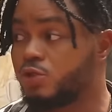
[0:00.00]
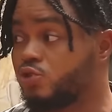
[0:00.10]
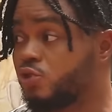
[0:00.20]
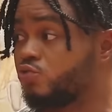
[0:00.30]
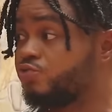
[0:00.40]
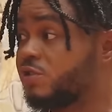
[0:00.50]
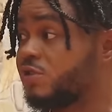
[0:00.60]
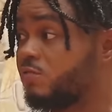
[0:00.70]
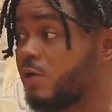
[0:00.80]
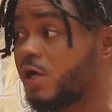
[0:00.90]
You're the
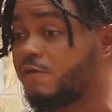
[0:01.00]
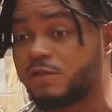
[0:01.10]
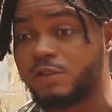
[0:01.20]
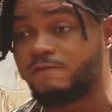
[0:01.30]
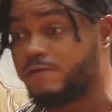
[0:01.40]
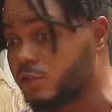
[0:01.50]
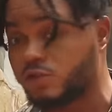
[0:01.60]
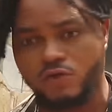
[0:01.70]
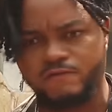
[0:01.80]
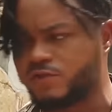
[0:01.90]
reason we're having
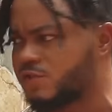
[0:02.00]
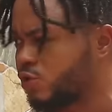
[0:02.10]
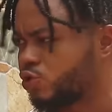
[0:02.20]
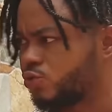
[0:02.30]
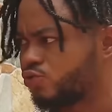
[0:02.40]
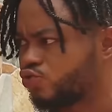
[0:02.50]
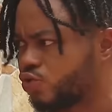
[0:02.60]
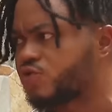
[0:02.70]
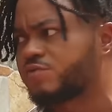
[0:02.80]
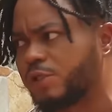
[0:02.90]
this conversation,
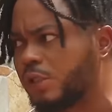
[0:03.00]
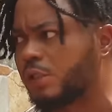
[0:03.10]
trust me.